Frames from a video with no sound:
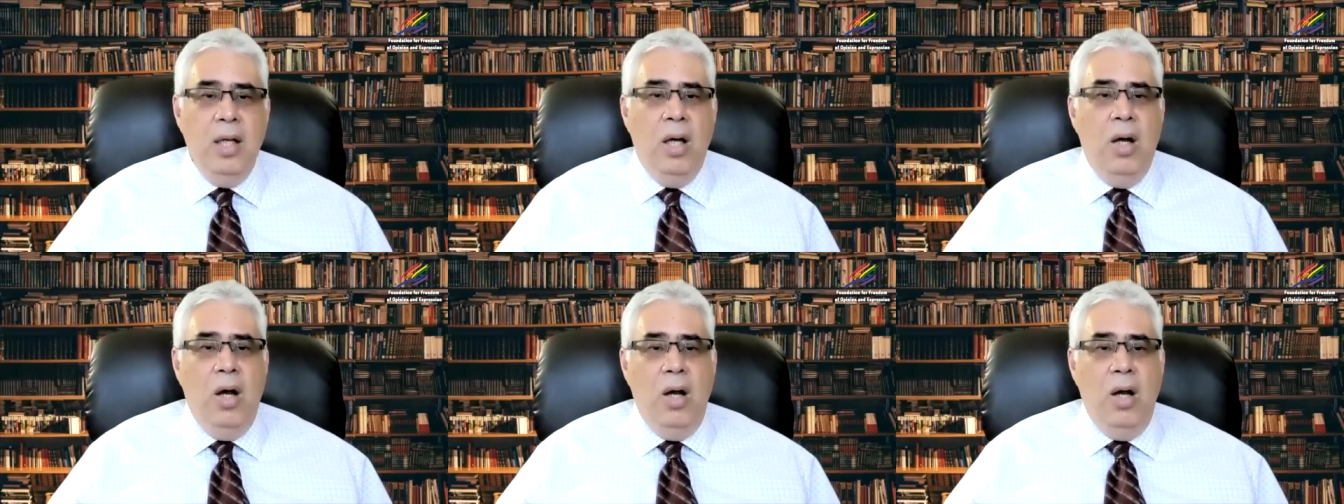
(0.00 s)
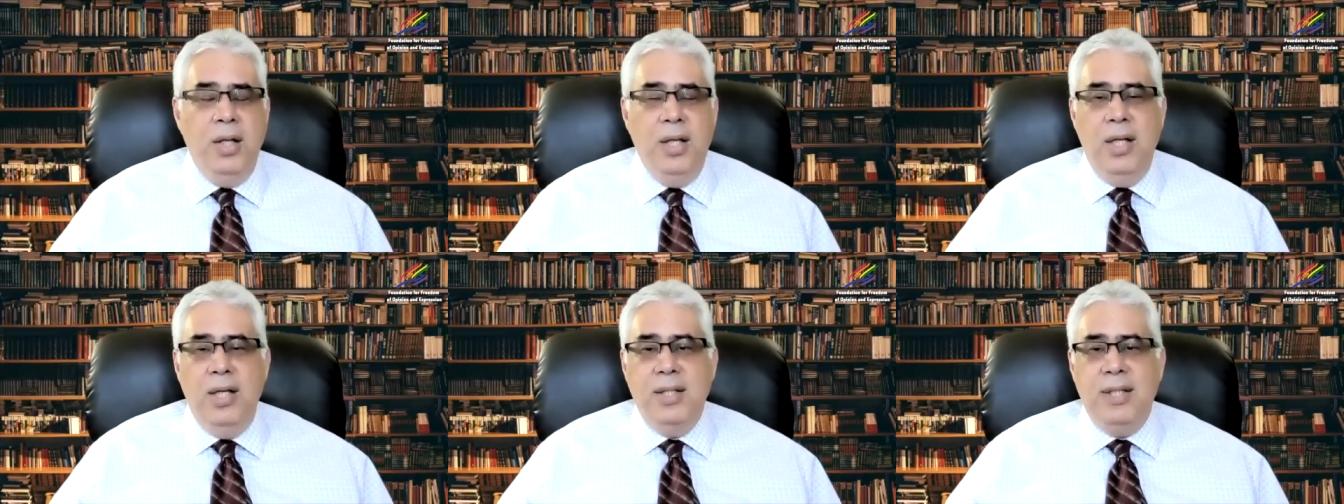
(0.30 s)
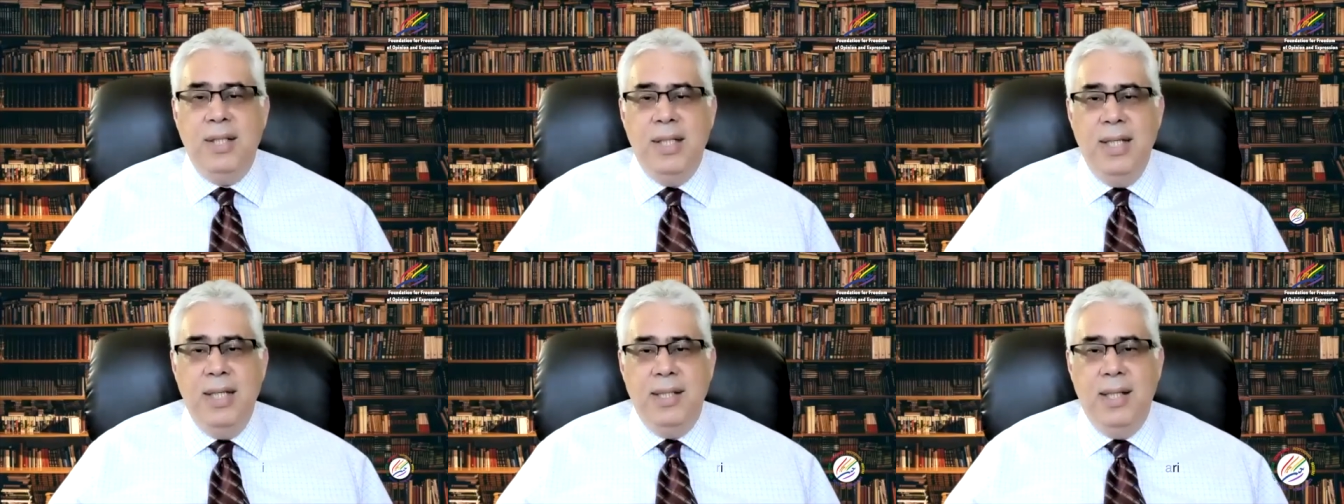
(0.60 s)

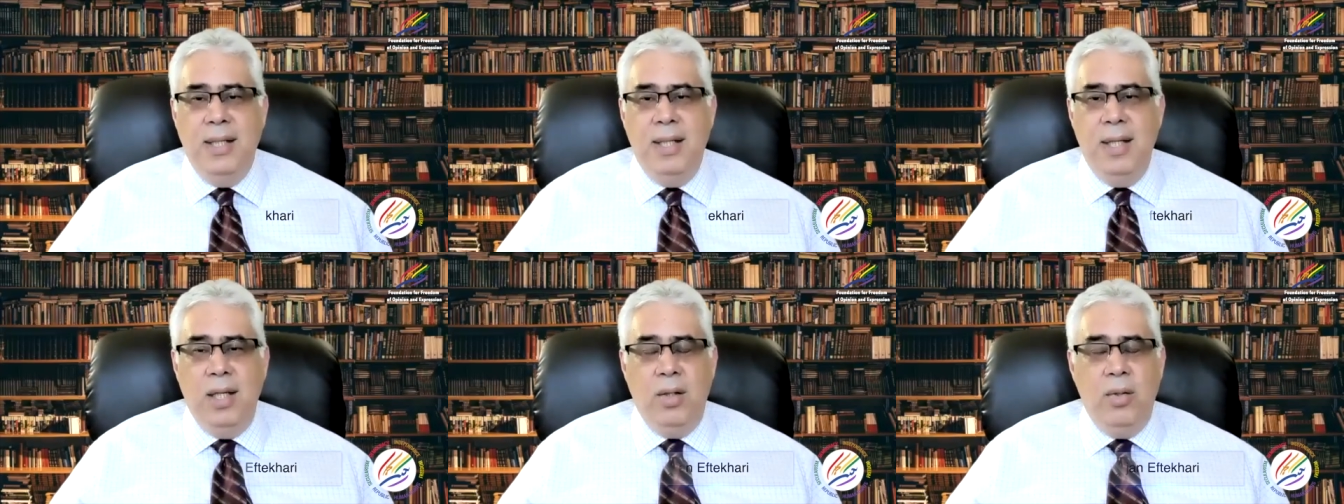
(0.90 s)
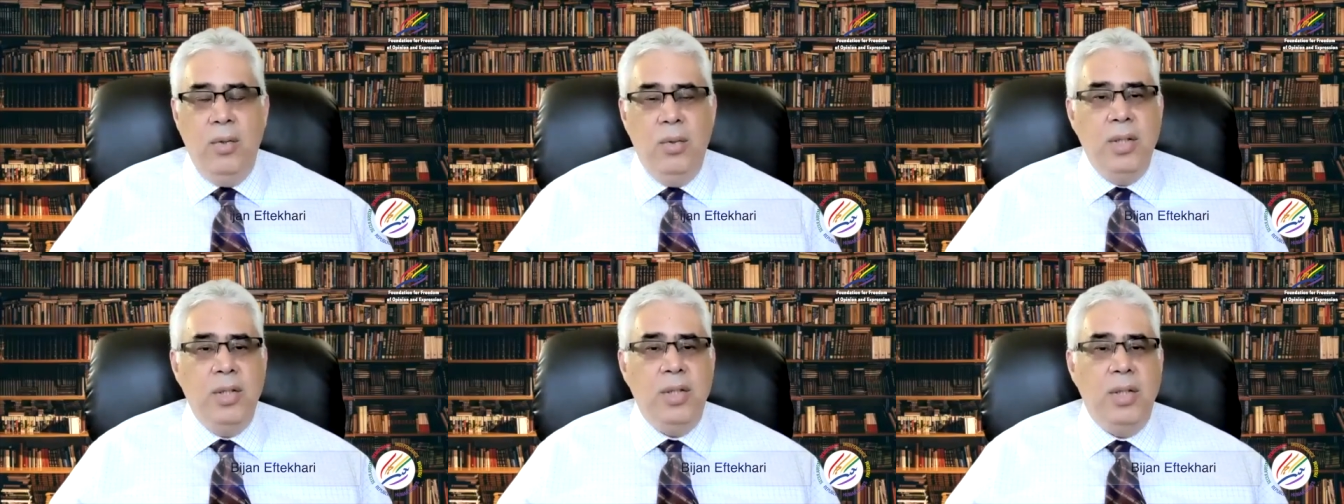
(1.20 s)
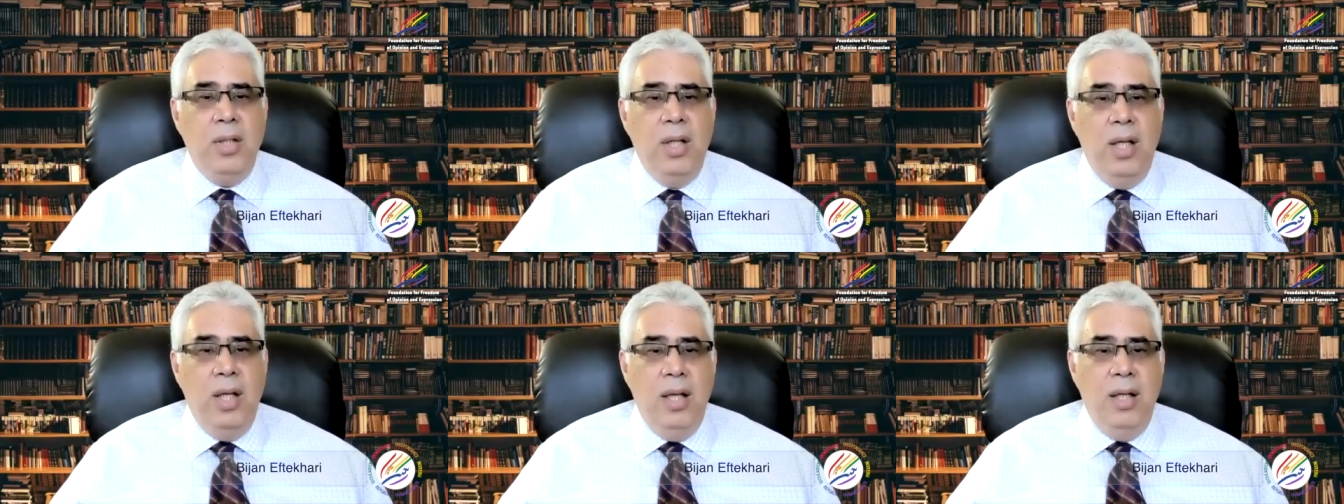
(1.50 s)
audience listening to
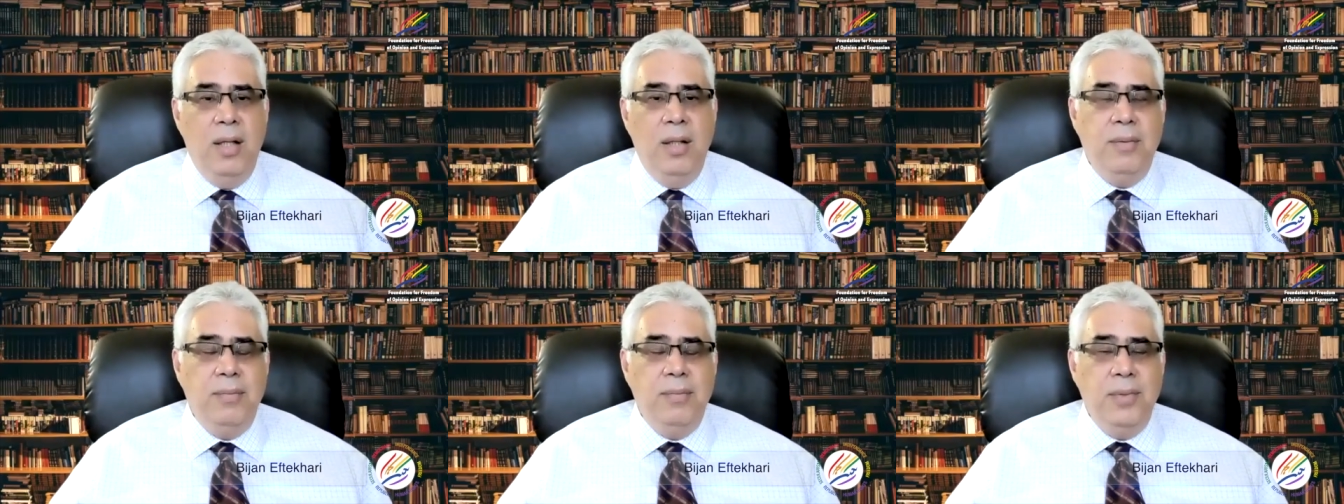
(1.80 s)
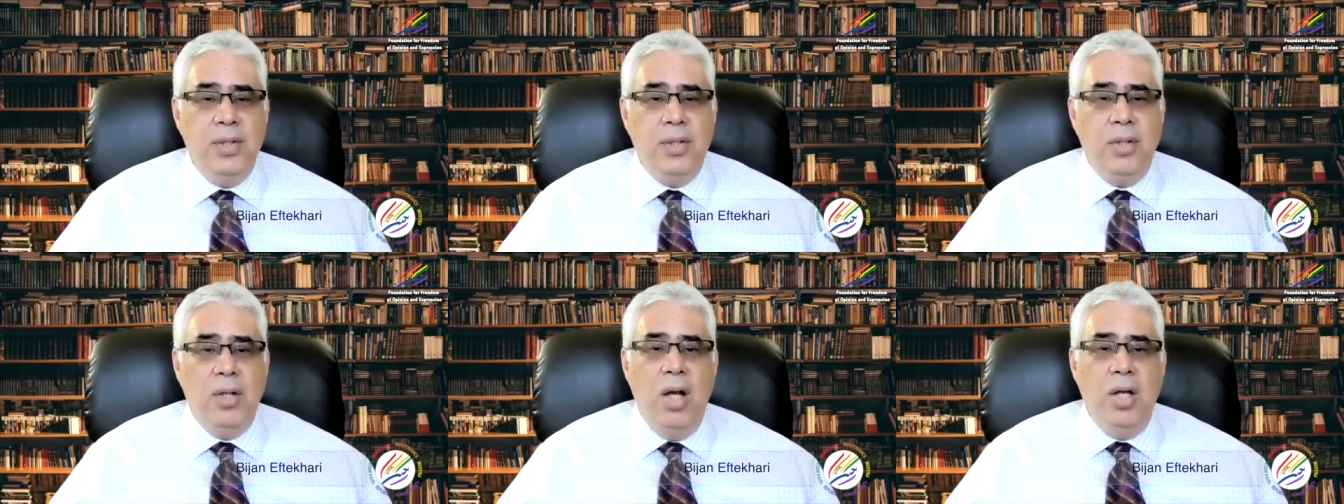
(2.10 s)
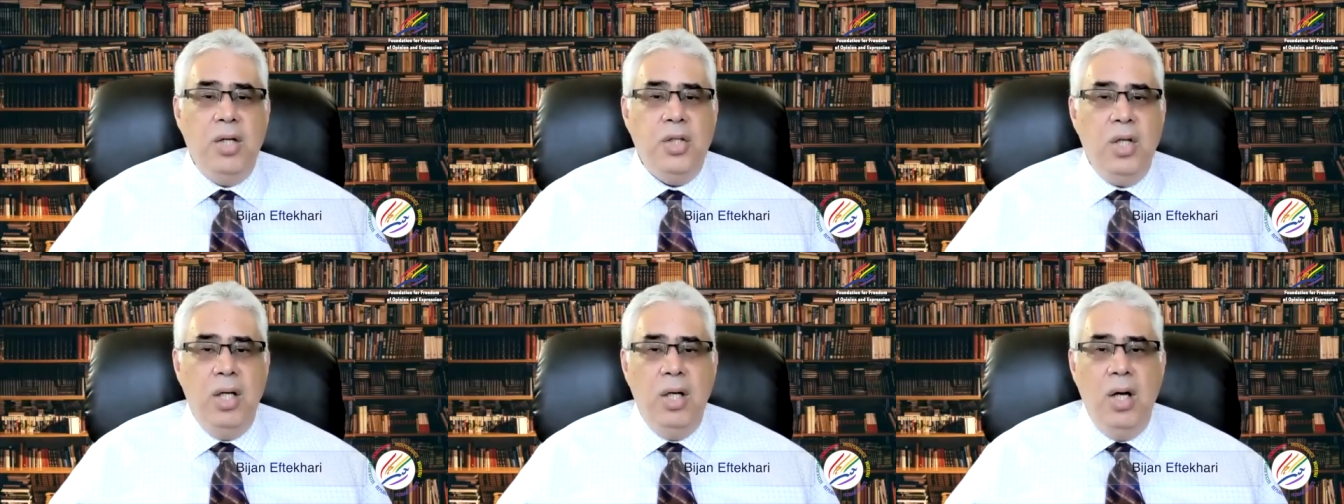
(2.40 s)
this uh,
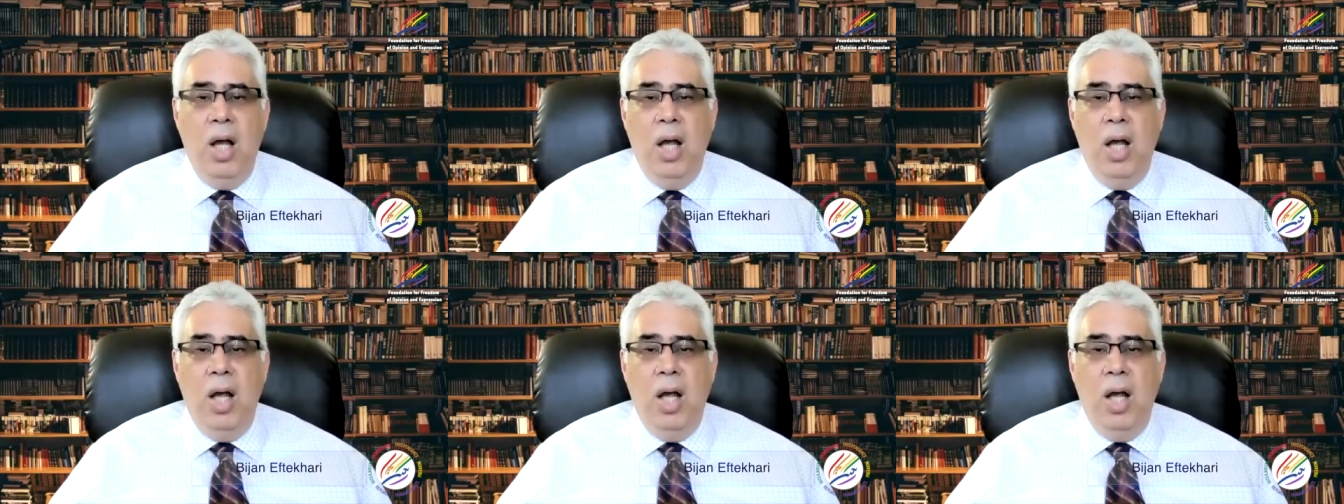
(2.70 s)
discussion.